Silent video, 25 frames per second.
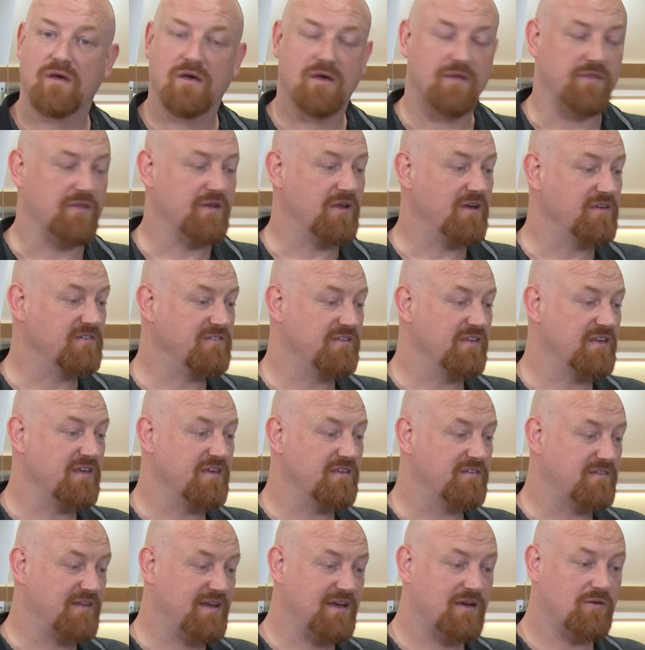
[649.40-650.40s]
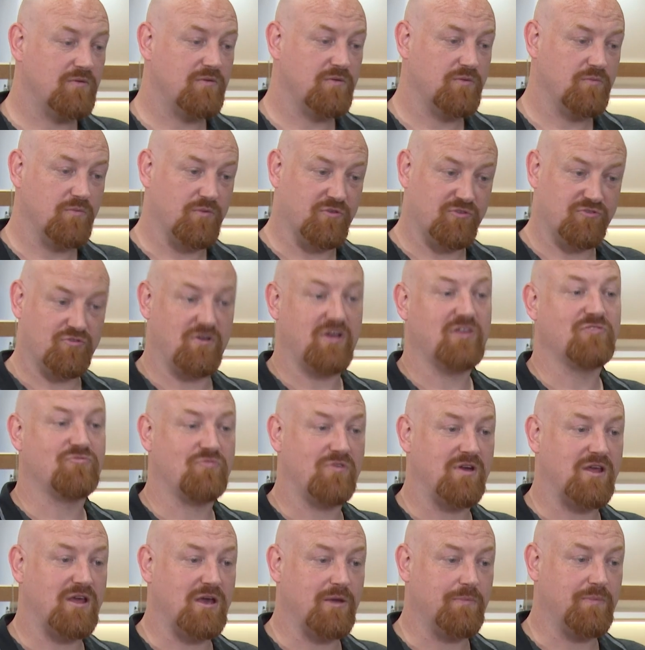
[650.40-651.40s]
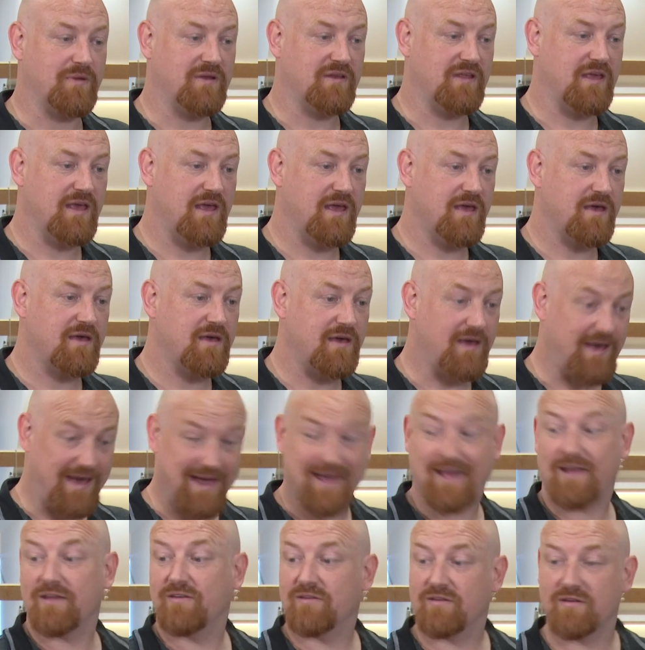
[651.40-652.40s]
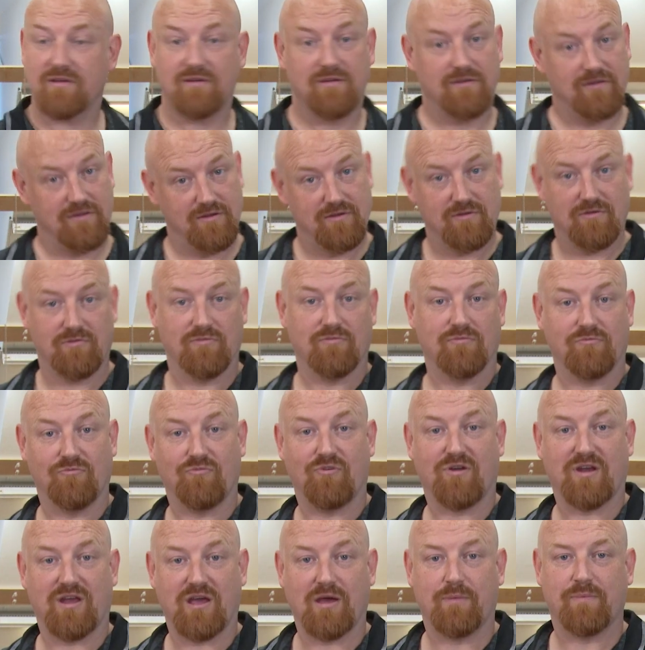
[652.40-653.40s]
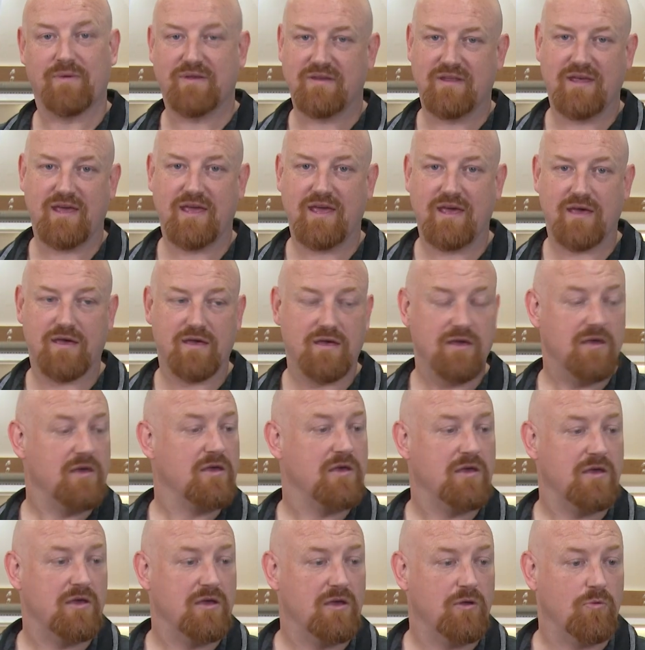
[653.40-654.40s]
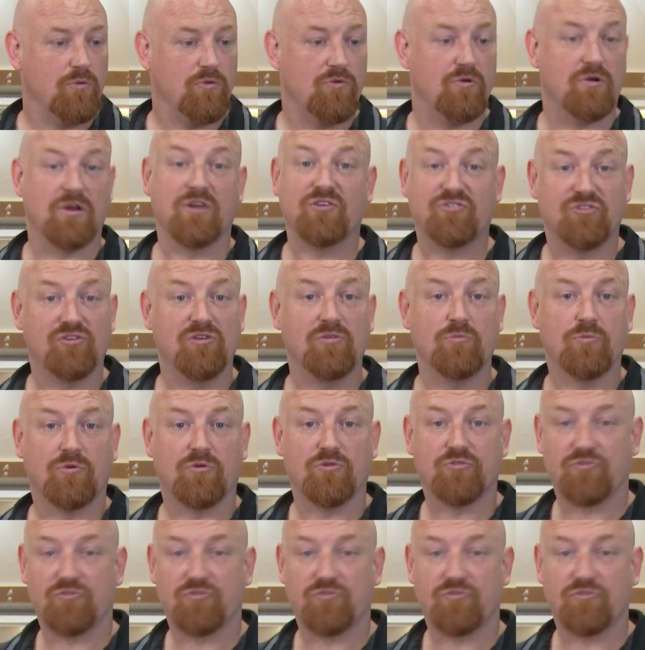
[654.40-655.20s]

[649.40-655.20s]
And the nice thing is now, with trains running up into here and running up into here, we're only 2 more